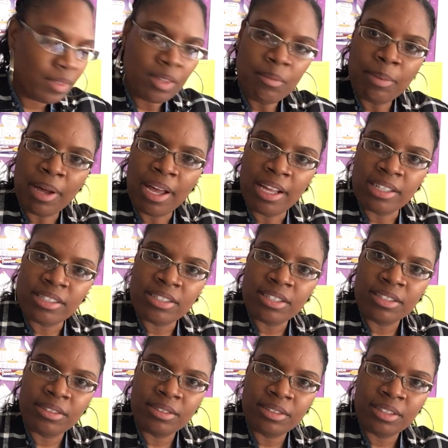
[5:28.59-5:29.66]
But
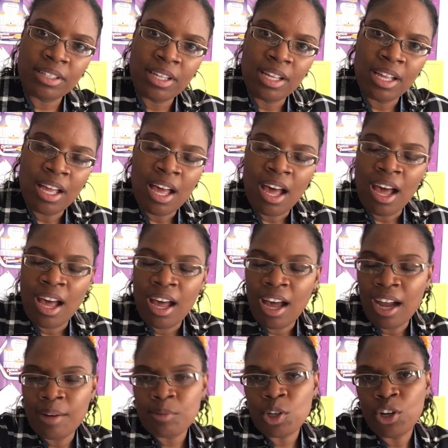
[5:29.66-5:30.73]

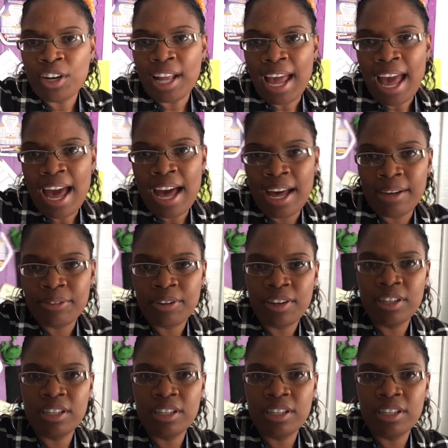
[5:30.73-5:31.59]
I'm going to have